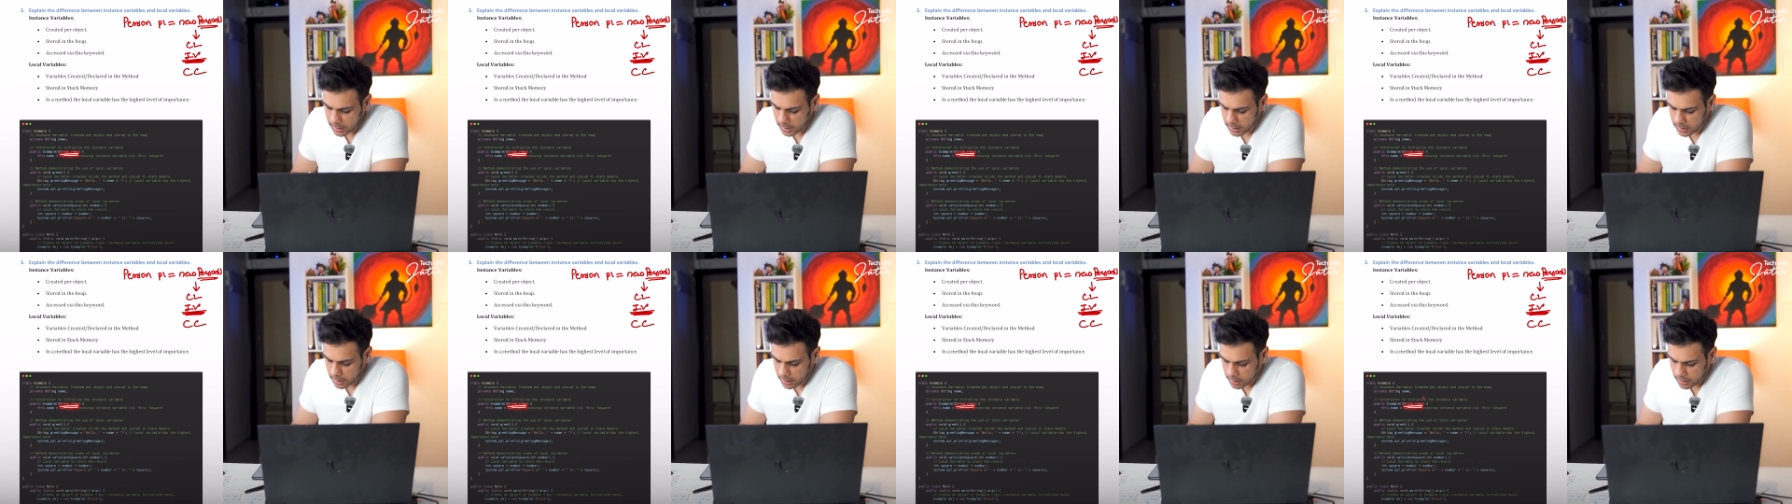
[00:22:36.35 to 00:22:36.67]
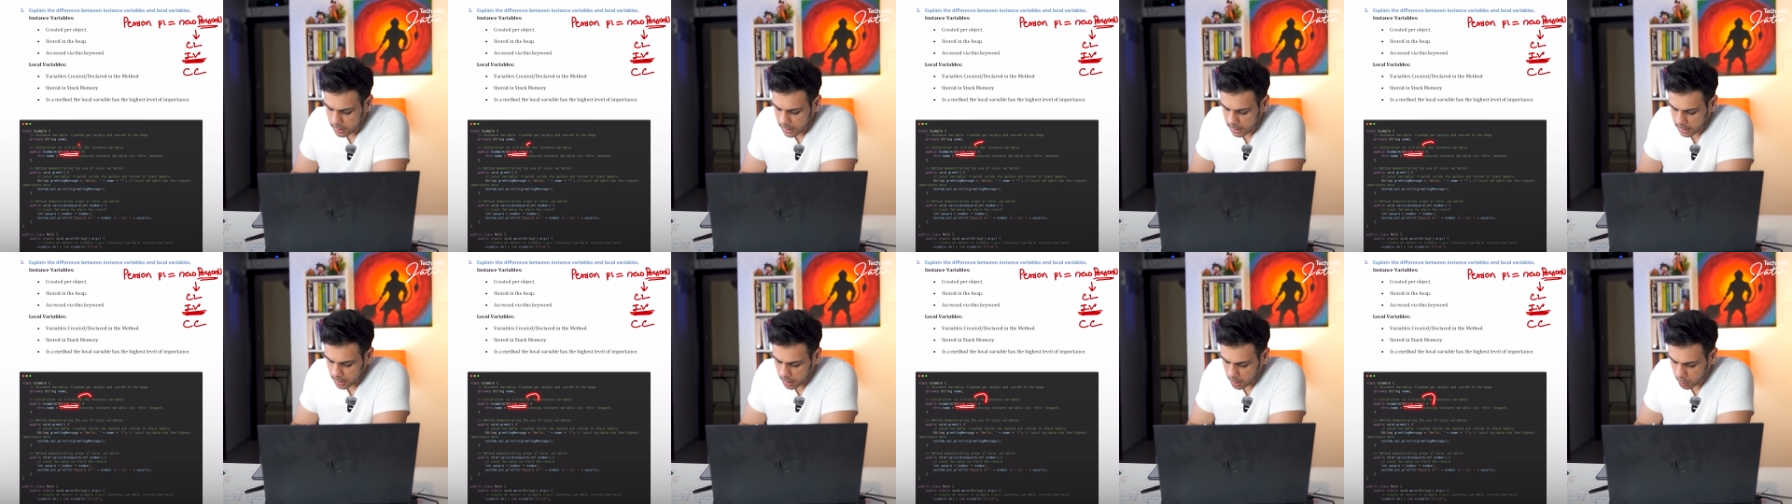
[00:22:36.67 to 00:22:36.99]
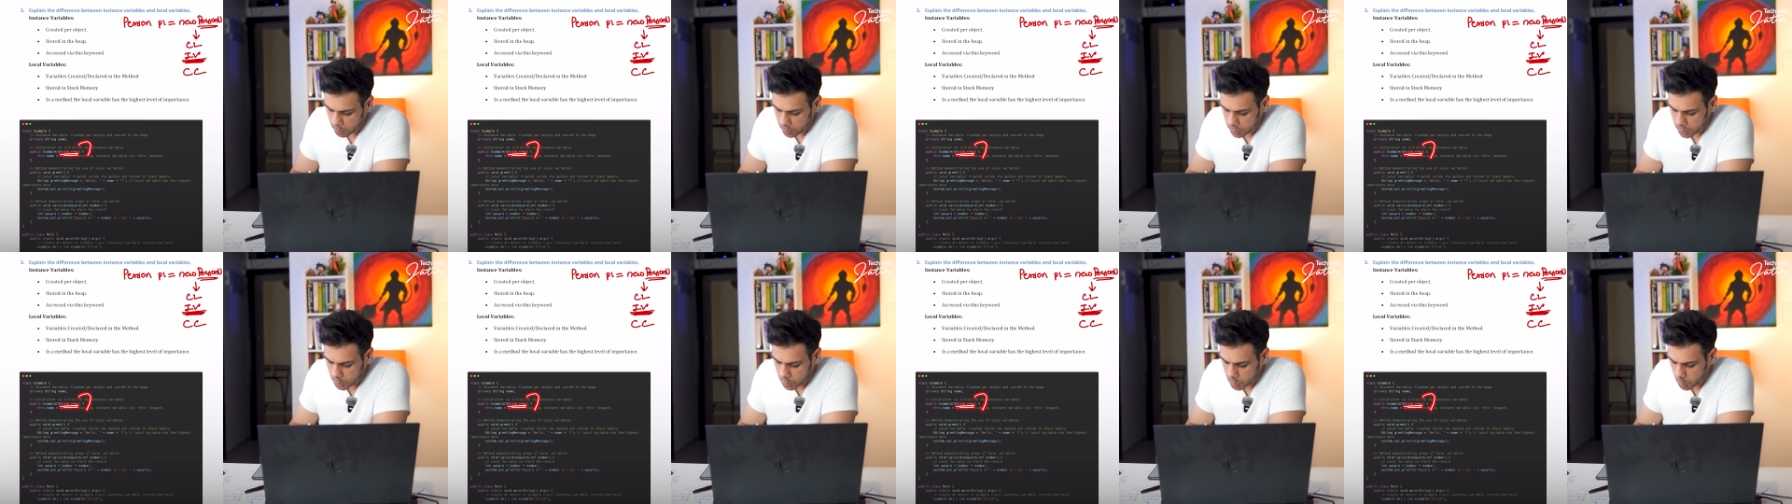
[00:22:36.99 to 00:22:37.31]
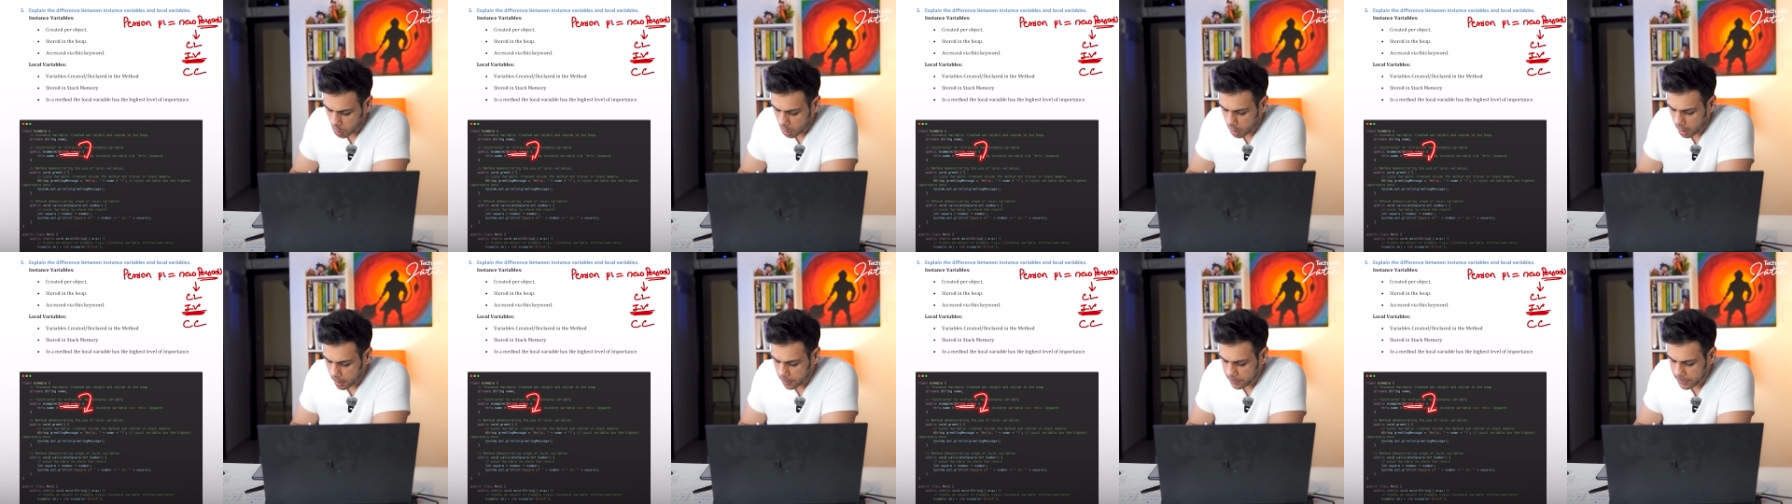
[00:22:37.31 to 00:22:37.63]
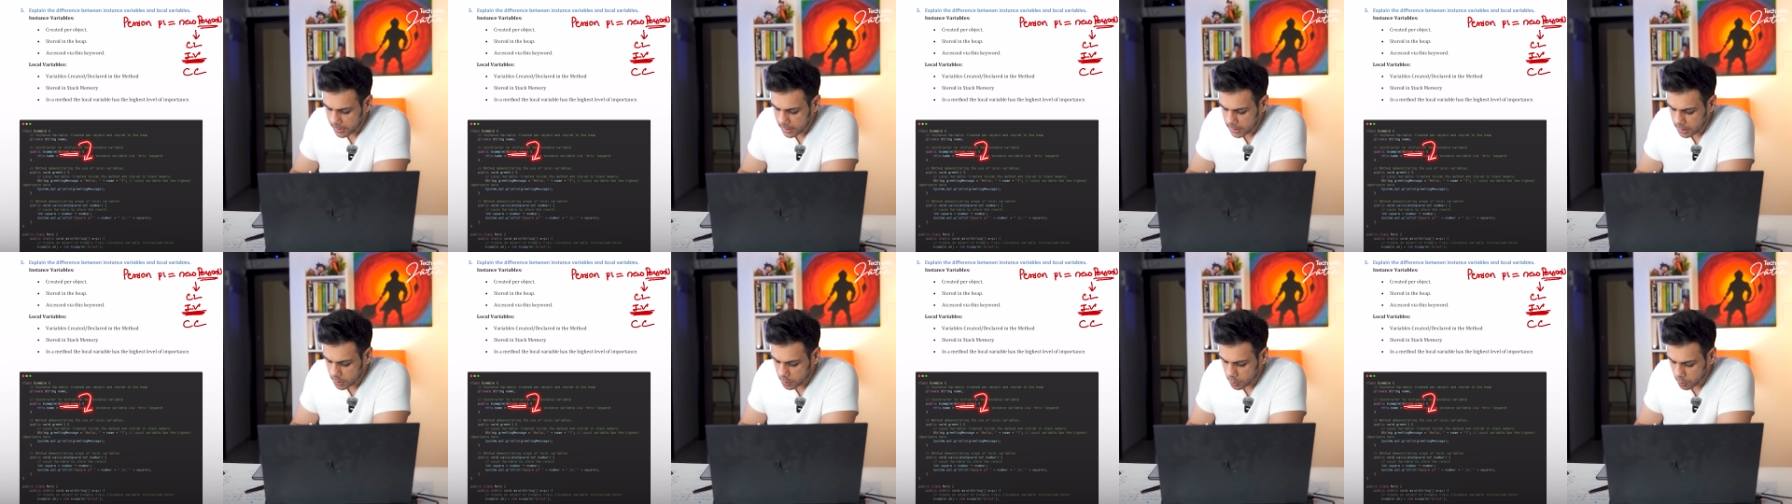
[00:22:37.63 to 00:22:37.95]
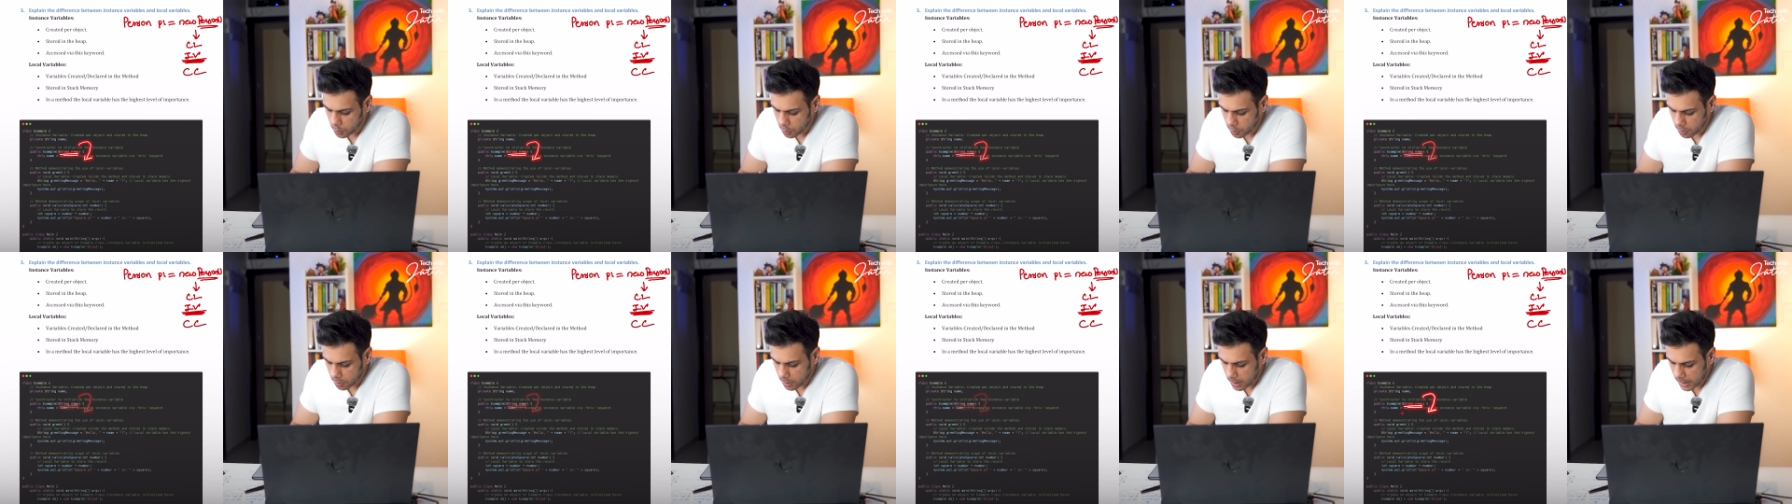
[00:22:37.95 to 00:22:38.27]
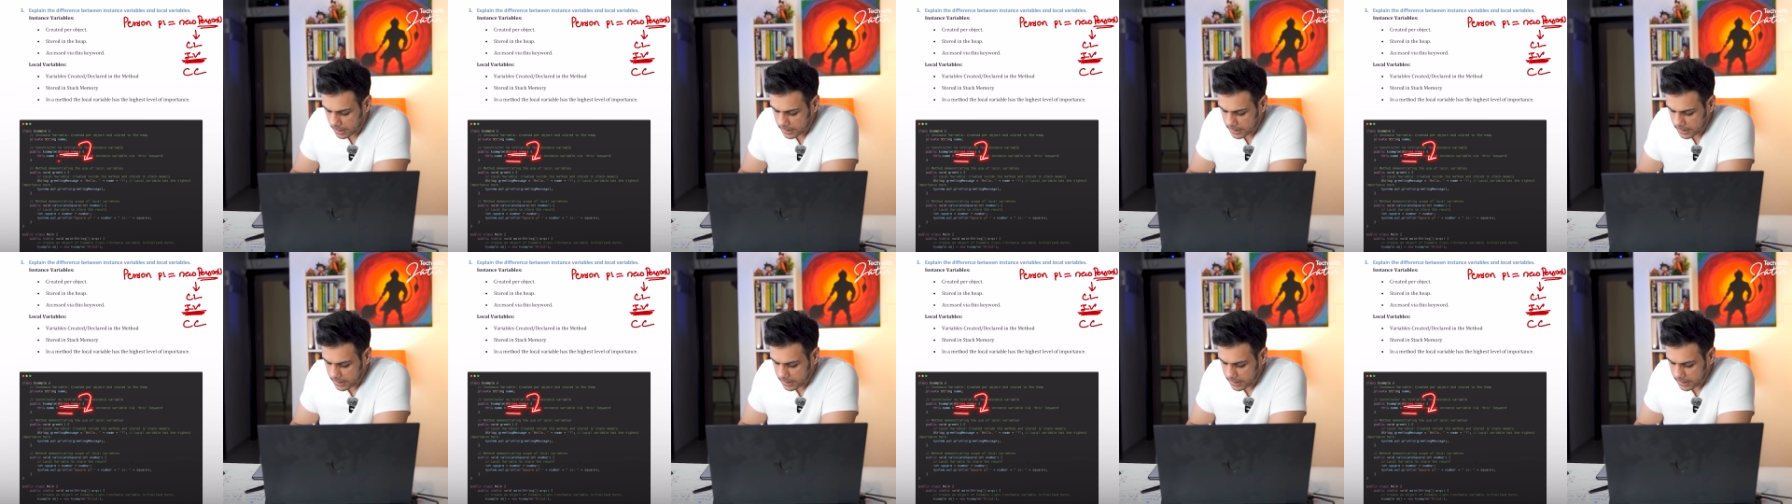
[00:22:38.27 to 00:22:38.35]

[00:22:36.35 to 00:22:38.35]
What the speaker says: constructor whose job is to